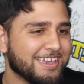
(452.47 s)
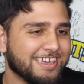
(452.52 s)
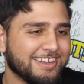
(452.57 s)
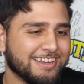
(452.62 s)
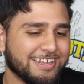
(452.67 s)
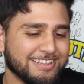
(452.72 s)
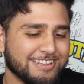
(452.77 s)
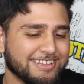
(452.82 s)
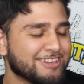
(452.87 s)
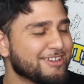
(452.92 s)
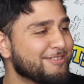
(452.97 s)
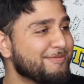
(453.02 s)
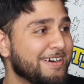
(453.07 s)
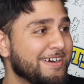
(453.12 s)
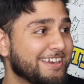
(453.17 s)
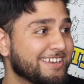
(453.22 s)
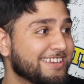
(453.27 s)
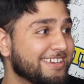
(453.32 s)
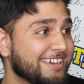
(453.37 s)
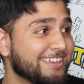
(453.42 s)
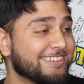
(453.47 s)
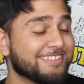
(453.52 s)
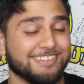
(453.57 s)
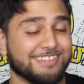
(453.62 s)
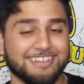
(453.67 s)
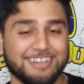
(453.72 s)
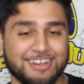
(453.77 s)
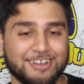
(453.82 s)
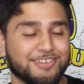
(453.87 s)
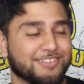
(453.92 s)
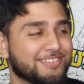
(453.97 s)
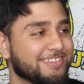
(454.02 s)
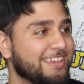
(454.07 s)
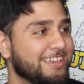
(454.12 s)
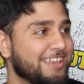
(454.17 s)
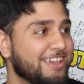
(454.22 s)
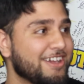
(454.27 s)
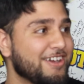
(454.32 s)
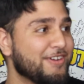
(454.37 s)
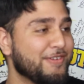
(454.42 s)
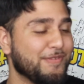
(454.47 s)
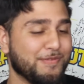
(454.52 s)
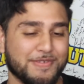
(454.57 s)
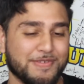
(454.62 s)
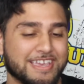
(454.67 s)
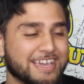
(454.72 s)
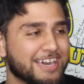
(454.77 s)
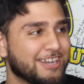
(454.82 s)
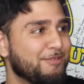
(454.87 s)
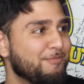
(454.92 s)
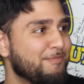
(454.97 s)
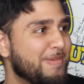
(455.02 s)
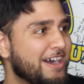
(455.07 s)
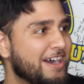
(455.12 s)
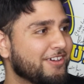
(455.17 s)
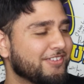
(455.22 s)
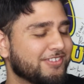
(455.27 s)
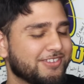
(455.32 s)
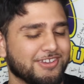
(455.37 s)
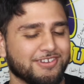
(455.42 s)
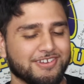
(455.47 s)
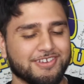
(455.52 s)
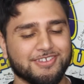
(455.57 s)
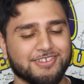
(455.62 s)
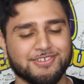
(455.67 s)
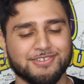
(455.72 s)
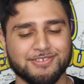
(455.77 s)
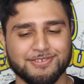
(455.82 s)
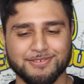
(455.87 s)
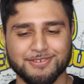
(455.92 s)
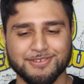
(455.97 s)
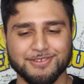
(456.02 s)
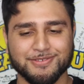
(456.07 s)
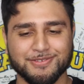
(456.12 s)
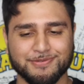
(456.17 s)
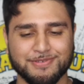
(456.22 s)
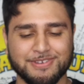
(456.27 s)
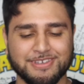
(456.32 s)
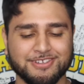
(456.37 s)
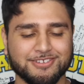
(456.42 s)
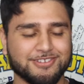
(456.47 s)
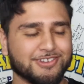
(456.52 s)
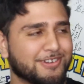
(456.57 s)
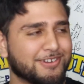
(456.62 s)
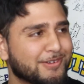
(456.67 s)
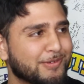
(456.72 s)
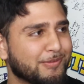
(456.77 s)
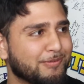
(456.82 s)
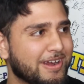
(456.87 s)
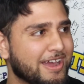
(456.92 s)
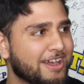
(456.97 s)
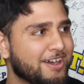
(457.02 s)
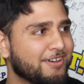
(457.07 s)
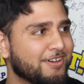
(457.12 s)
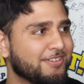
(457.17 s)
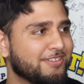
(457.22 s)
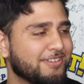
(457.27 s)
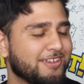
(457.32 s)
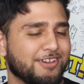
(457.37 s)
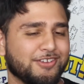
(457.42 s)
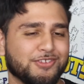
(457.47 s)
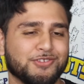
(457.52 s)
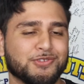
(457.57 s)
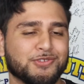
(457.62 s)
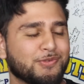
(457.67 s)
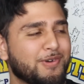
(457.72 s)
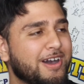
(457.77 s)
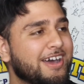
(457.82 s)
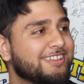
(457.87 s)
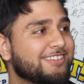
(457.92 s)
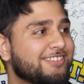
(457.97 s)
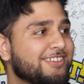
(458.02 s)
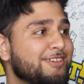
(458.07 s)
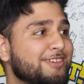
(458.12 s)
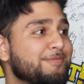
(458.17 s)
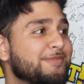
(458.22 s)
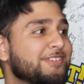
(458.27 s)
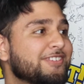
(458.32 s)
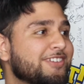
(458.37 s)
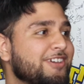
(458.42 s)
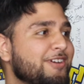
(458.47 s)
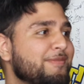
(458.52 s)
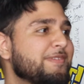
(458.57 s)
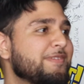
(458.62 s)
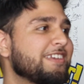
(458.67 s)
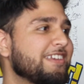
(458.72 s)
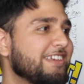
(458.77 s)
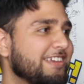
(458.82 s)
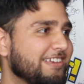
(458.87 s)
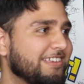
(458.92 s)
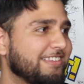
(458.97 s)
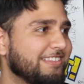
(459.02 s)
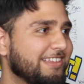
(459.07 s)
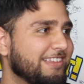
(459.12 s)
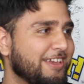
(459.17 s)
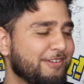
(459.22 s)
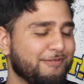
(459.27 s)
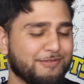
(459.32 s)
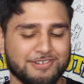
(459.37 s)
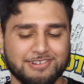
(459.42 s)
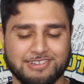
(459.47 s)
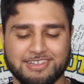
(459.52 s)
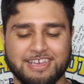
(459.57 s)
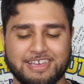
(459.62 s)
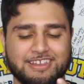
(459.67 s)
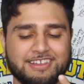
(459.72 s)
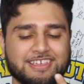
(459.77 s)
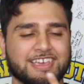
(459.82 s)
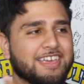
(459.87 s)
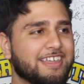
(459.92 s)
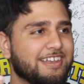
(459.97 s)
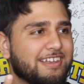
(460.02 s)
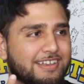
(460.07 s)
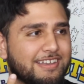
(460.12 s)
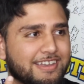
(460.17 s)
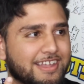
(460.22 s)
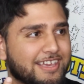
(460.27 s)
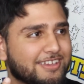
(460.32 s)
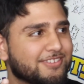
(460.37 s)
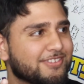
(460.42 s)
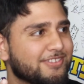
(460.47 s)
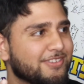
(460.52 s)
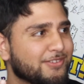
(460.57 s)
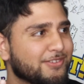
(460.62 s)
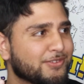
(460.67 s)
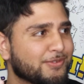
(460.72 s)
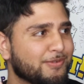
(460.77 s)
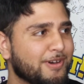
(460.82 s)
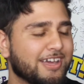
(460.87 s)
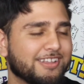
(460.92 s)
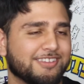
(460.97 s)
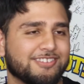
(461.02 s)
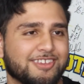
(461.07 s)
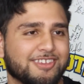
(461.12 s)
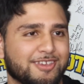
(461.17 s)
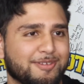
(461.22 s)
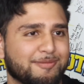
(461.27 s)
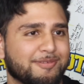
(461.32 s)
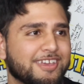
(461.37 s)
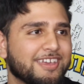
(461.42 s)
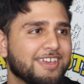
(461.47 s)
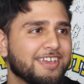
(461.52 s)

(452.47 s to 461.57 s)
And I look at my cousin and I was like, we gotta bounce. As soon as we turn around, a SWAT team is coming in. Like, we're like next to the SWAT team.